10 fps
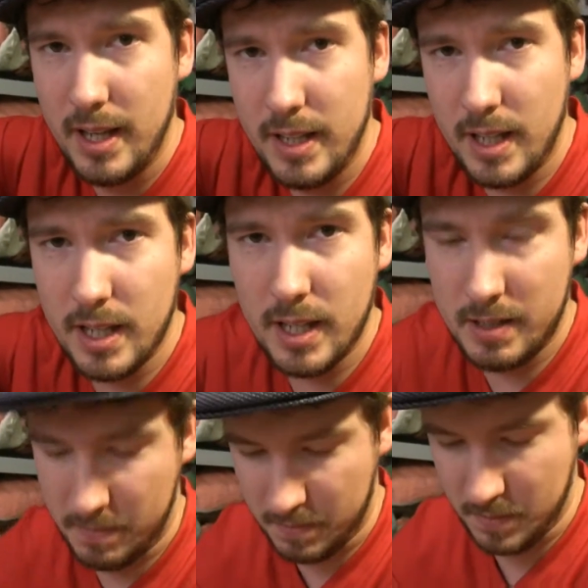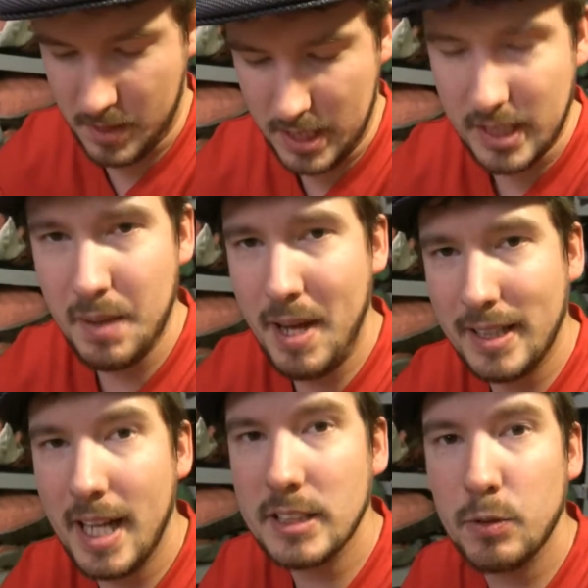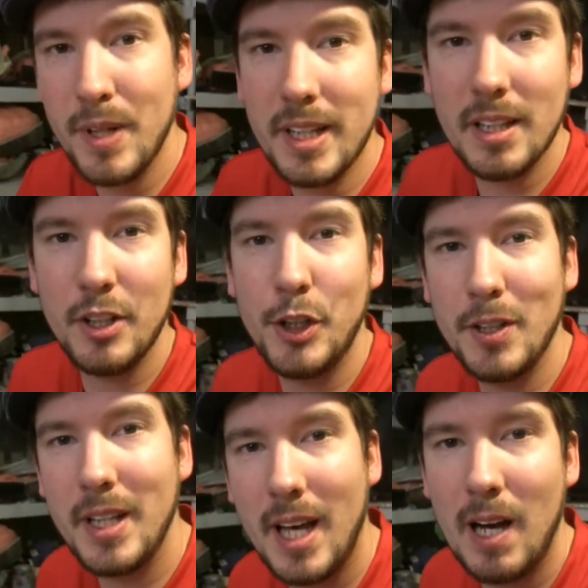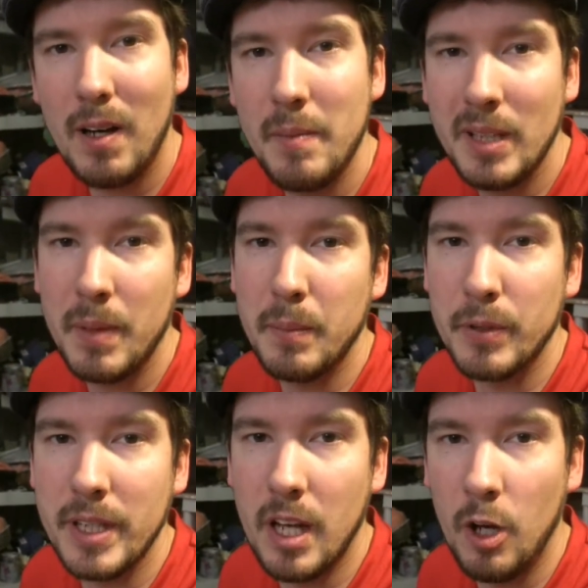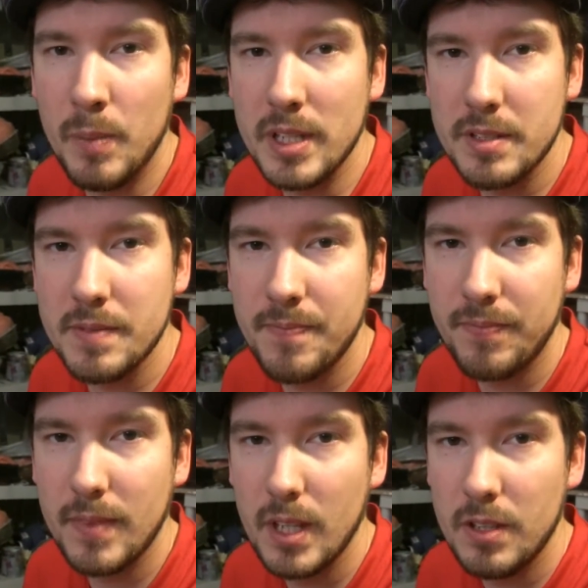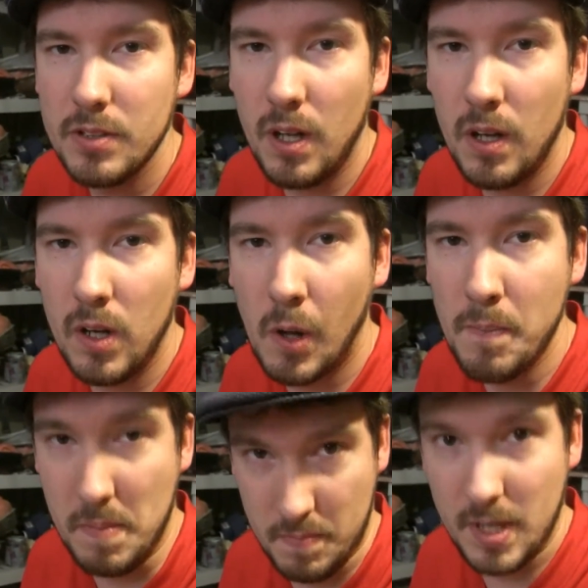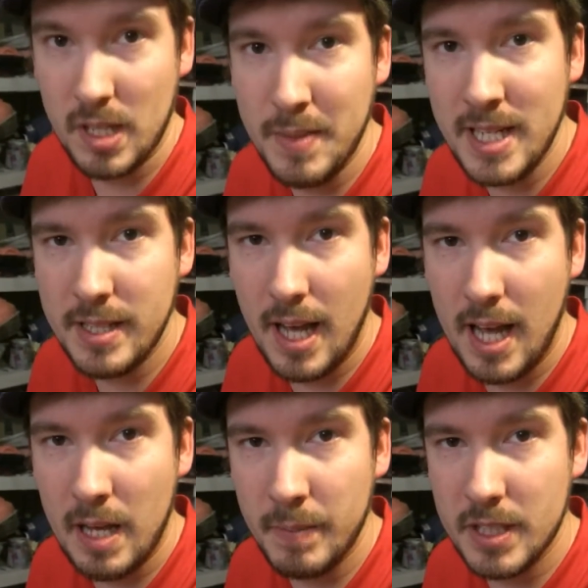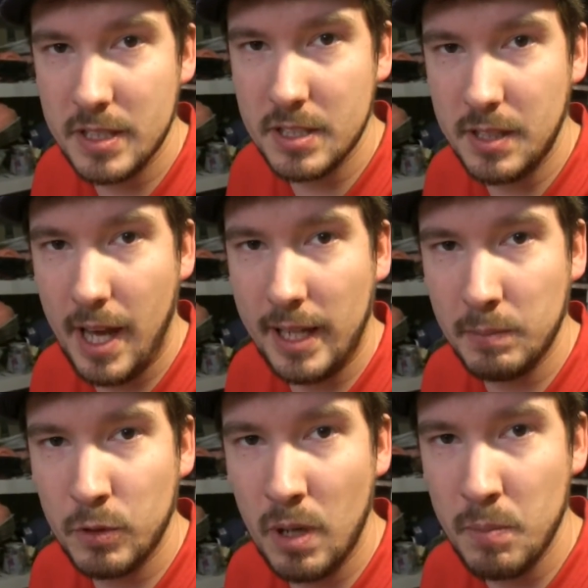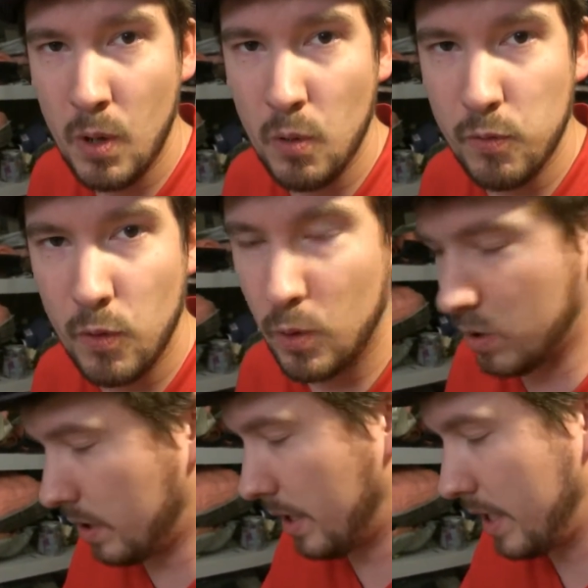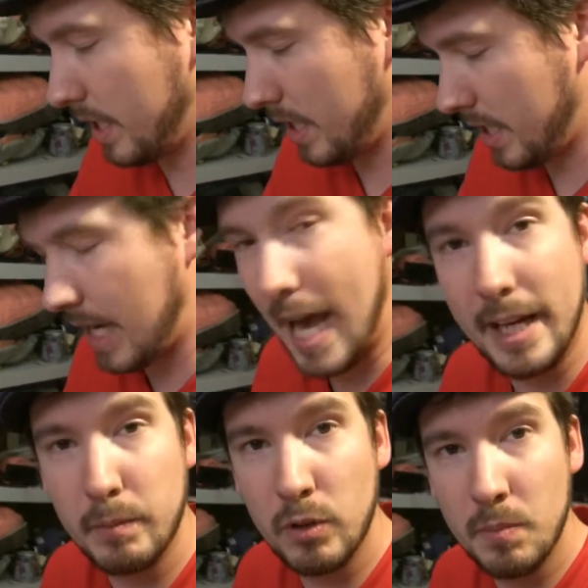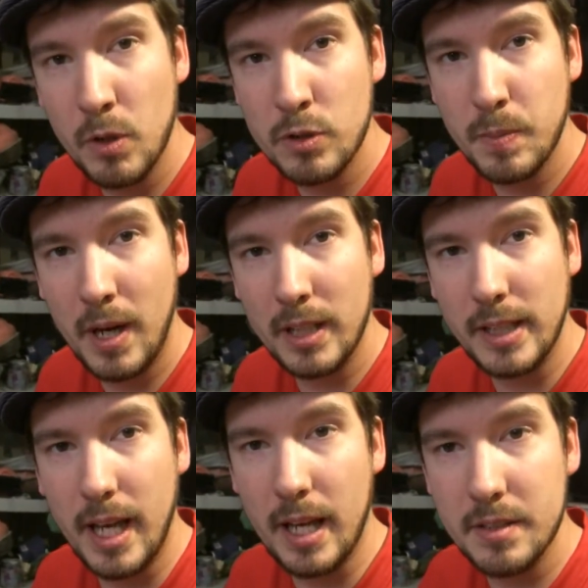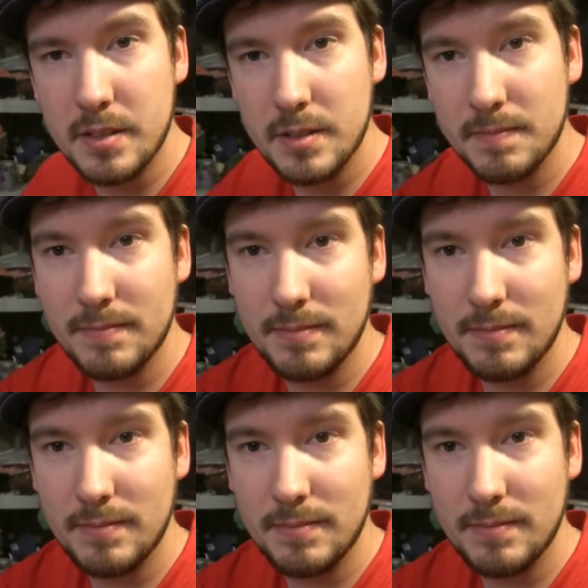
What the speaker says: And come back next week and I'll show you how I make my marine helmets. So, in the meantime, this is Adam Grumbo for Adam Grumbo's Podcasts.